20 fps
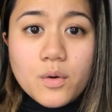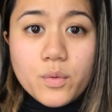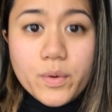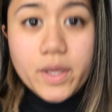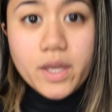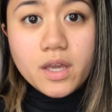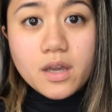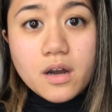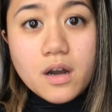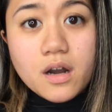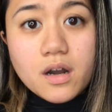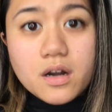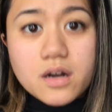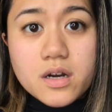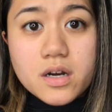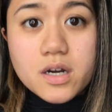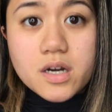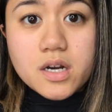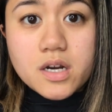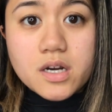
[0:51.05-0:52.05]
We
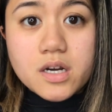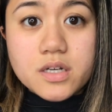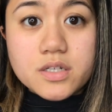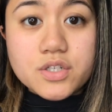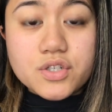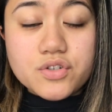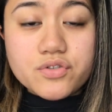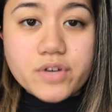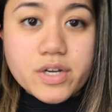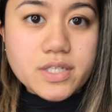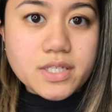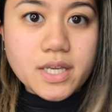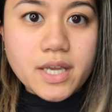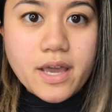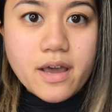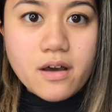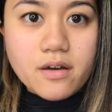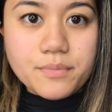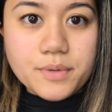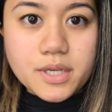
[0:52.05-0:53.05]
are
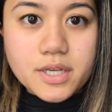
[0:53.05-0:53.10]
stressing out